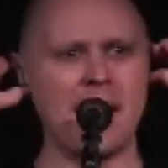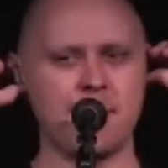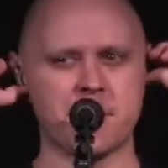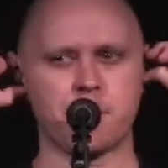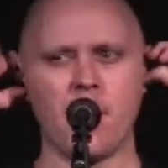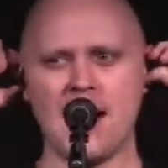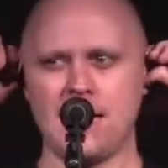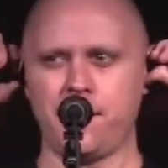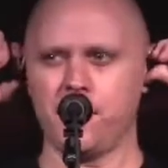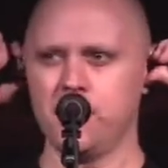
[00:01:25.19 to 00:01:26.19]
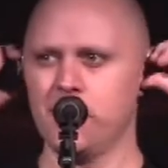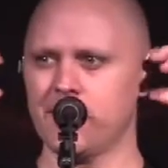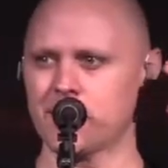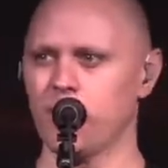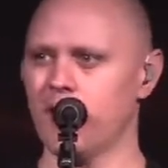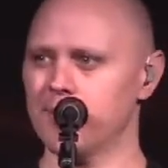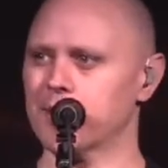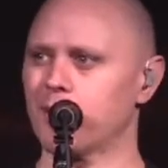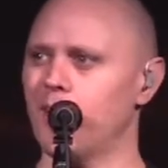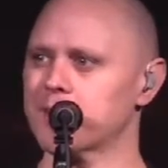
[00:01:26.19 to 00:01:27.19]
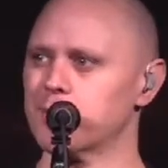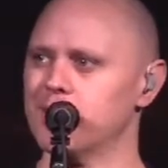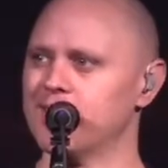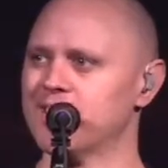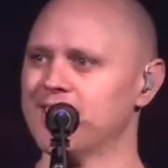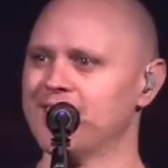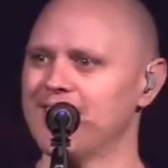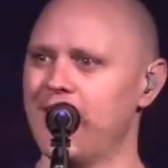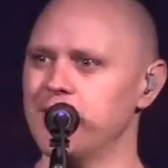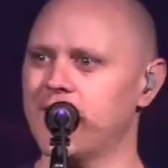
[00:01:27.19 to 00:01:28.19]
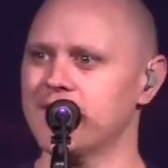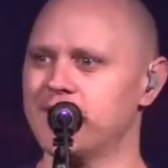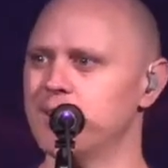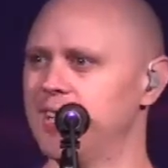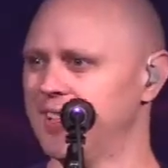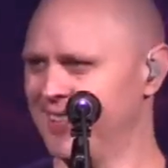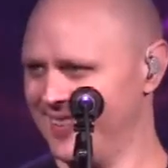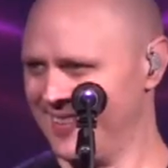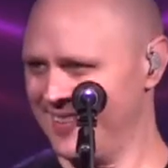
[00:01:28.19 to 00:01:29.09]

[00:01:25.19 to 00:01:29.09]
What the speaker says: My name is Brian. If you're new with us, welcome to CrossBridge. How are you guys doing?